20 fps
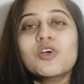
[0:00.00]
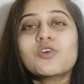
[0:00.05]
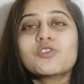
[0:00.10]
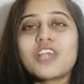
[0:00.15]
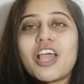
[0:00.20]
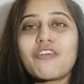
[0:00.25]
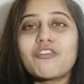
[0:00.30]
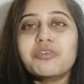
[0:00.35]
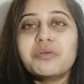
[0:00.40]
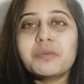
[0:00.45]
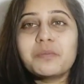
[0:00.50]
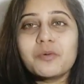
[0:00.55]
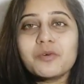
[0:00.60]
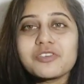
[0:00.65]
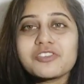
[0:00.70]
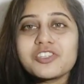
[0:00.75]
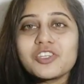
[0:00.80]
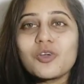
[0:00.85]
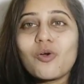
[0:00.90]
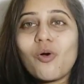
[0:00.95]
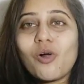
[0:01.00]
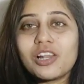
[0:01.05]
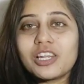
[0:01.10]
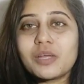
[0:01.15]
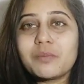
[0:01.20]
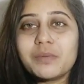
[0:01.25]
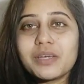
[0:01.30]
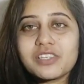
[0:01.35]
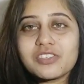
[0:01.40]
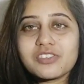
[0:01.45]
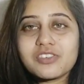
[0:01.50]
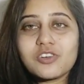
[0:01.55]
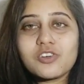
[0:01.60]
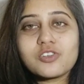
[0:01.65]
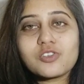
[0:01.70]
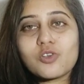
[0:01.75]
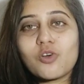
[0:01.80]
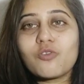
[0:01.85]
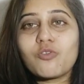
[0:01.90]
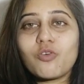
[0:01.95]
So I would be posting all the
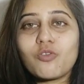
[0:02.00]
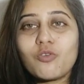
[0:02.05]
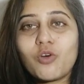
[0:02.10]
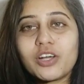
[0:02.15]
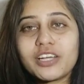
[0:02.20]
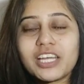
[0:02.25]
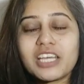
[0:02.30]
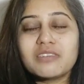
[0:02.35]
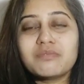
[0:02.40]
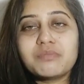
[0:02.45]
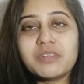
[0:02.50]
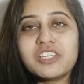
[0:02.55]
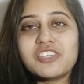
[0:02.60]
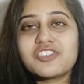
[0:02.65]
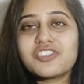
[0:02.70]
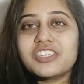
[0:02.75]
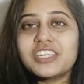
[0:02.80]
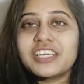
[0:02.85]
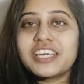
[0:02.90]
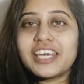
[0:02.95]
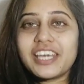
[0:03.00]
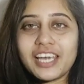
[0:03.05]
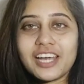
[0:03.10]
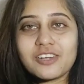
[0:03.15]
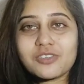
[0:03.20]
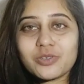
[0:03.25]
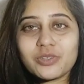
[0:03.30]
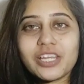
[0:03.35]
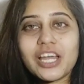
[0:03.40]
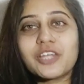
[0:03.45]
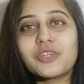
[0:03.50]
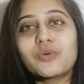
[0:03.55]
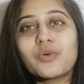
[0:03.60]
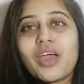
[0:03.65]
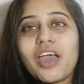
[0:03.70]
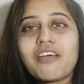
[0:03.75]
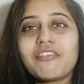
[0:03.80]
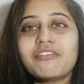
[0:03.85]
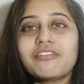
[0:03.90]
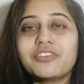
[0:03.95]
pictures of what I'm mentioning here so that
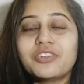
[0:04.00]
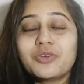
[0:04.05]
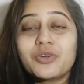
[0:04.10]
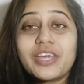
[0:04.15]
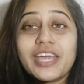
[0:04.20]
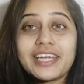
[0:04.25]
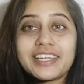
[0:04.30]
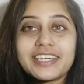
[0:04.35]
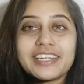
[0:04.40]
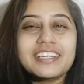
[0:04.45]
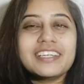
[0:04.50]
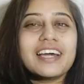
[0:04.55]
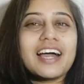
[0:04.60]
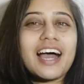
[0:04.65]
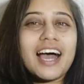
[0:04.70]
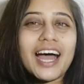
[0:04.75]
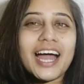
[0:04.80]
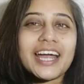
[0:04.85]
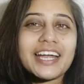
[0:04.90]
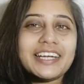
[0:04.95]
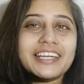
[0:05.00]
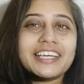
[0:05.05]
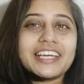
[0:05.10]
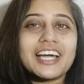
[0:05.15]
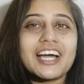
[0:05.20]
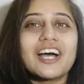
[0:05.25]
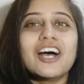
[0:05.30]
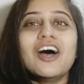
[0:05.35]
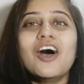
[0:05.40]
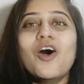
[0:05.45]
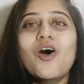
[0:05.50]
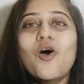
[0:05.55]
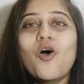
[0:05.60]
you get an idea